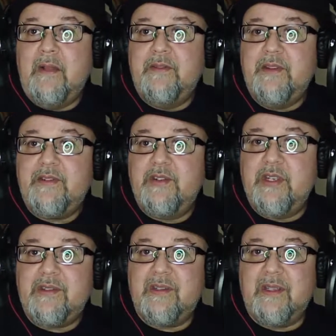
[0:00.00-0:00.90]

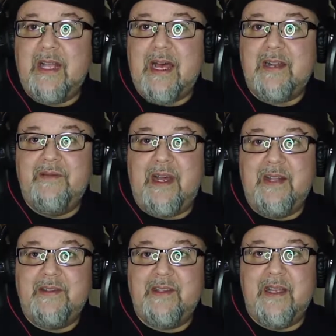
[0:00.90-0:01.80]
Just a lot of
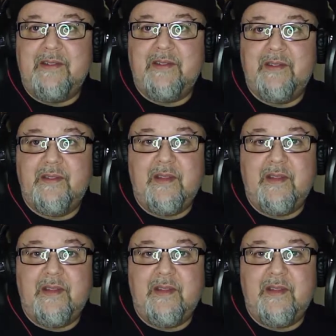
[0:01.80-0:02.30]
nonsense.